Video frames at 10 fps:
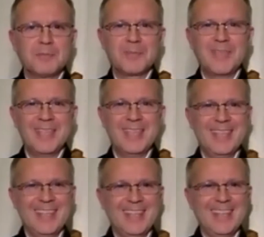but
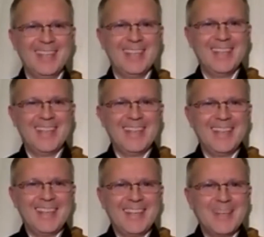
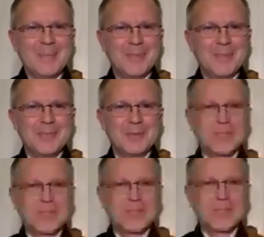there was
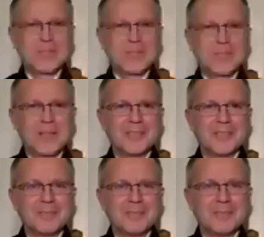a
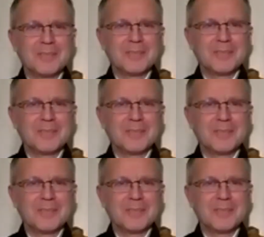lot of uh,
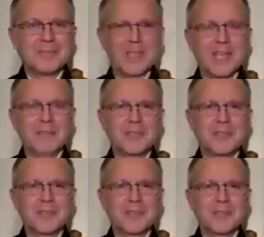you know
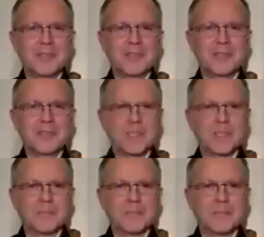like after
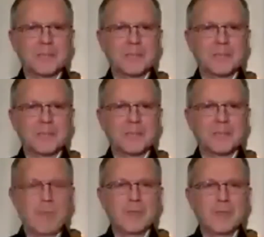scene and there was
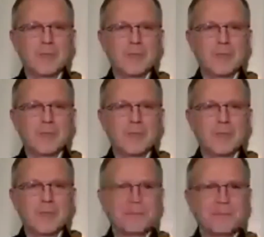a you know
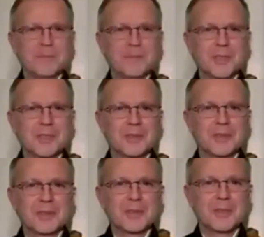this bit
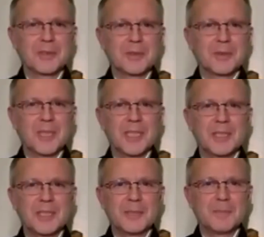was
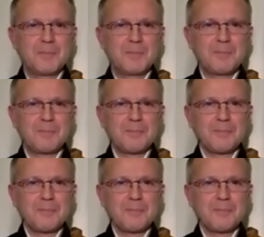you know great